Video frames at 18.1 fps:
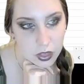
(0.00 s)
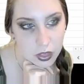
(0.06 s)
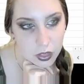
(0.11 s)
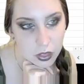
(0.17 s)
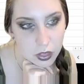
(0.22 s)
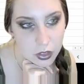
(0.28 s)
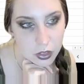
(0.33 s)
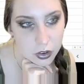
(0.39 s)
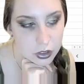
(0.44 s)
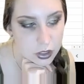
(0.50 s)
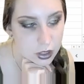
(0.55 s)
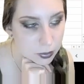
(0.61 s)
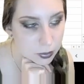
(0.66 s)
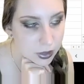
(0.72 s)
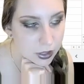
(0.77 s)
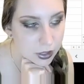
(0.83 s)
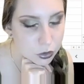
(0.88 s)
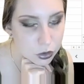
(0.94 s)
there's
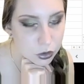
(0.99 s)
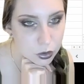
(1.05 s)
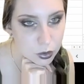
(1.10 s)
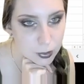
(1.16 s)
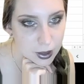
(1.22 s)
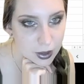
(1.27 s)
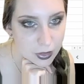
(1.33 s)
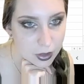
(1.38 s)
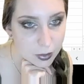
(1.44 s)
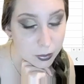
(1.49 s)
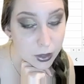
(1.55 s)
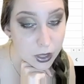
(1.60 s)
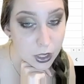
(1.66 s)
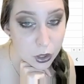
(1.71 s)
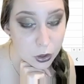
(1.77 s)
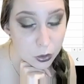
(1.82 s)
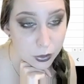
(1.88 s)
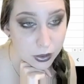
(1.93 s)
something true about them
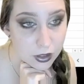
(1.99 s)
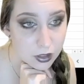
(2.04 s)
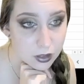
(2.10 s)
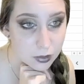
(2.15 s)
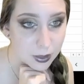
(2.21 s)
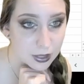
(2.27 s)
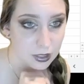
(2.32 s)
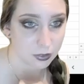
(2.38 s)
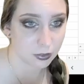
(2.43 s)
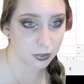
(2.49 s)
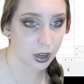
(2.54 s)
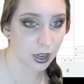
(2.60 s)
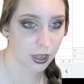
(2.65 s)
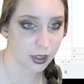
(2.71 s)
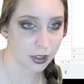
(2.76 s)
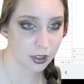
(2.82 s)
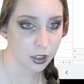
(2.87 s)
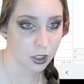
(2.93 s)
that you get to specify.
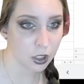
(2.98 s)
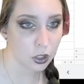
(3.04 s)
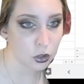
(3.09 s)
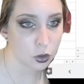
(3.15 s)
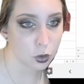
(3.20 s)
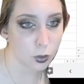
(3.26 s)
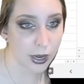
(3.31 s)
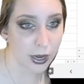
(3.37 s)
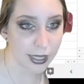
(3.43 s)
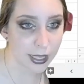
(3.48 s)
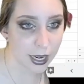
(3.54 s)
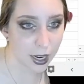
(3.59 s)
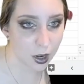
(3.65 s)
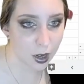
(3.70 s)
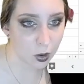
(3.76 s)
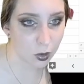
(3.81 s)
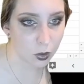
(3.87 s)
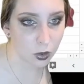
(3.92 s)
So right
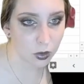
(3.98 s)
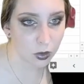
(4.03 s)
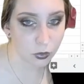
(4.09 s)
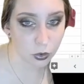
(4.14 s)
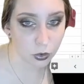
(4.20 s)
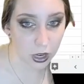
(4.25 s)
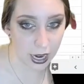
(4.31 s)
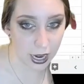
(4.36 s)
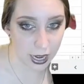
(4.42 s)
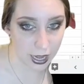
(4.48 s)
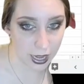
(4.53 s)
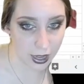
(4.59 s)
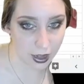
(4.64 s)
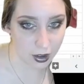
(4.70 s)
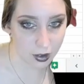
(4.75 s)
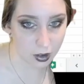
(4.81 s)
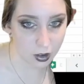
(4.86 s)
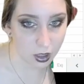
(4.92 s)
now, for
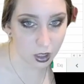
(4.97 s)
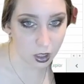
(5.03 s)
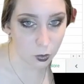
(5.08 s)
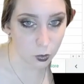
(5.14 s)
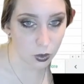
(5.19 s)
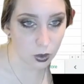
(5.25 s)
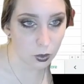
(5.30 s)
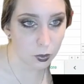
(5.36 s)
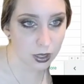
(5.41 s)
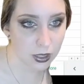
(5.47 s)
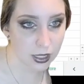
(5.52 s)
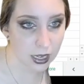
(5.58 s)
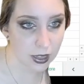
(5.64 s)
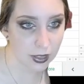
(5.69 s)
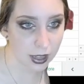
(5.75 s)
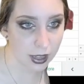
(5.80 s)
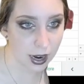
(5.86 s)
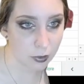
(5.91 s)
A, we want to
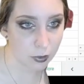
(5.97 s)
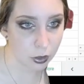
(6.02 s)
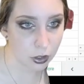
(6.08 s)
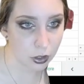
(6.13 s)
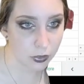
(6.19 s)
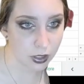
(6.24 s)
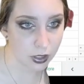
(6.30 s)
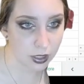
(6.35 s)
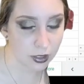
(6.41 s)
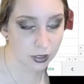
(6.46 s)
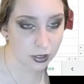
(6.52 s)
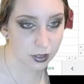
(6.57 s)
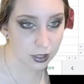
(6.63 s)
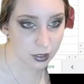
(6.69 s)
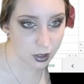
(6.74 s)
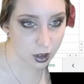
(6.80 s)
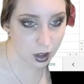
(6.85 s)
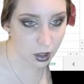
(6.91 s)
take the average of
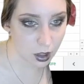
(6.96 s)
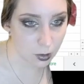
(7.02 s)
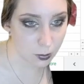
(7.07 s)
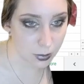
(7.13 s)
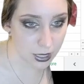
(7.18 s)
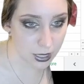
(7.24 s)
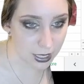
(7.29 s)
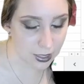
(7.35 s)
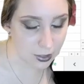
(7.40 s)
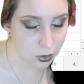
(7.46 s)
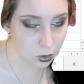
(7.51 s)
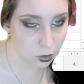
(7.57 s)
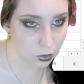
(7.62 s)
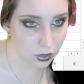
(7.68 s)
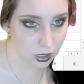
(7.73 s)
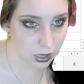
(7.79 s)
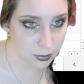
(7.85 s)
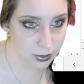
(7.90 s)
this column, E,
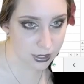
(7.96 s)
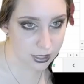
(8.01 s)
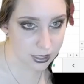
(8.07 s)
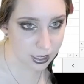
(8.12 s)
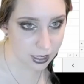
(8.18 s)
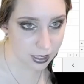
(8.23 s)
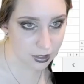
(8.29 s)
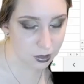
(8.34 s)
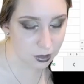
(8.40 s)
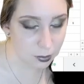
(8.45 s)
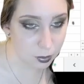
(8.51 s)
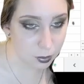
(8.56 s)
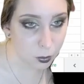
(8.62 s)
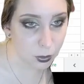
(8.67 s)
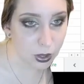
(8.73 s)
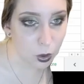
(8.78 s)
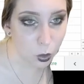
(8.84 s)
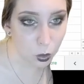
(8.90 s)
total time in days,
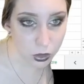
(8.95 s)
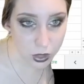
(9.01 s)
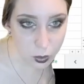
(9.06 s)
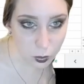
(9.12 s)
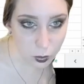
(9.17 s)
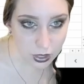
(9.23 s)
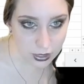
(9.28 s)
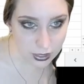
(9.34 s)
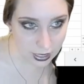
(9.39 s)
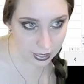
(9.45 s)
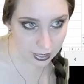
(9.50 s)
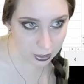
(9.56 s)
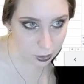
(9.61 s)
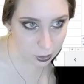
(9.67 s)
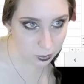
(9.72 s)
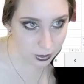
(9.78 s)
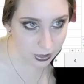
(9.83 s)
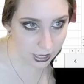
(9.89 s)
but we only want to take
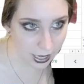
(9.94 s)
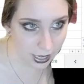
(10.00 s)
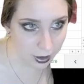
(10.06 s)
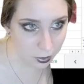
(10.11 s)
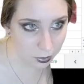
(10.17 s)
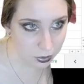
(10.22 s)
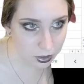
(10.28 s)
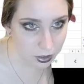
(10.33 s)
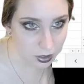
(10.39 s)
into account